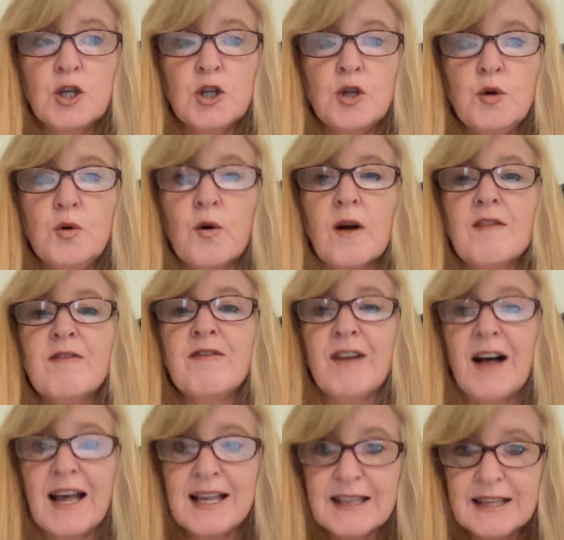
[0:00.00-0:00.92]
you are
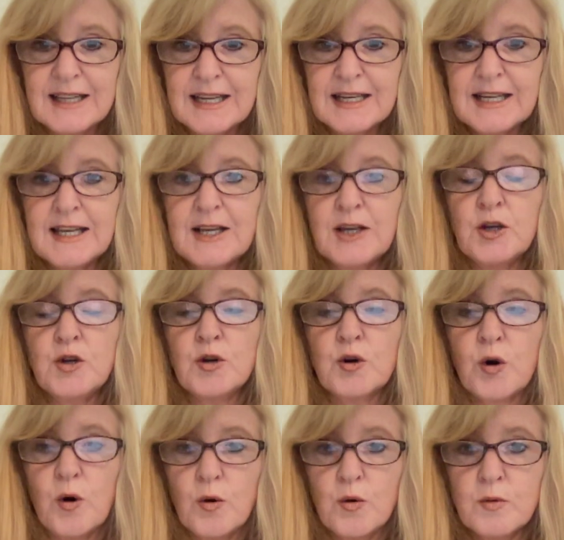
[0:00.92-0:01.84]
violating
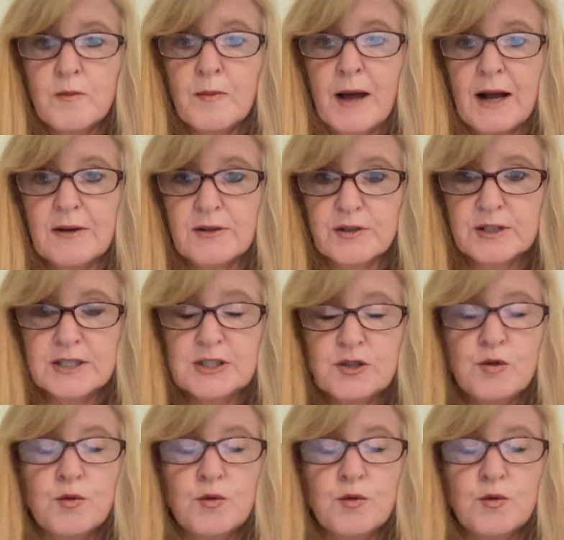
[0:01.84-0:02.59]
your own boundaries.